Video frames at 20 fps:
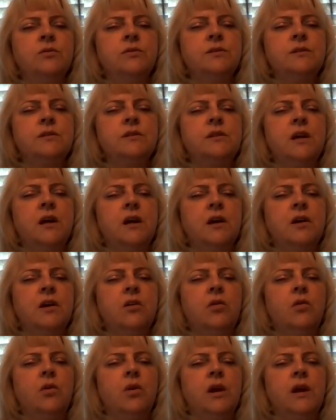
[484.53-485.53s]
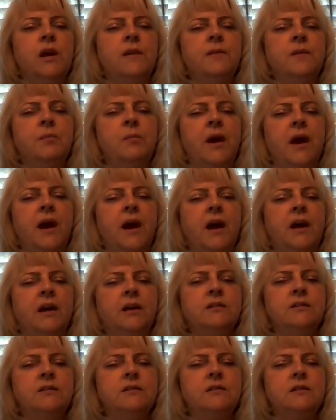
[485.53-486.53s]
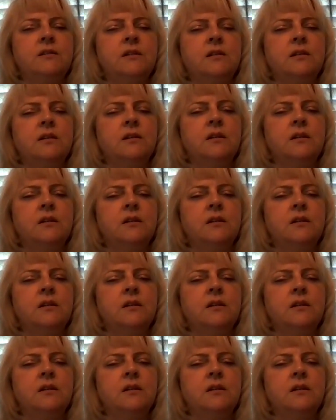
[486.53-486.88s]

stuck or in the past.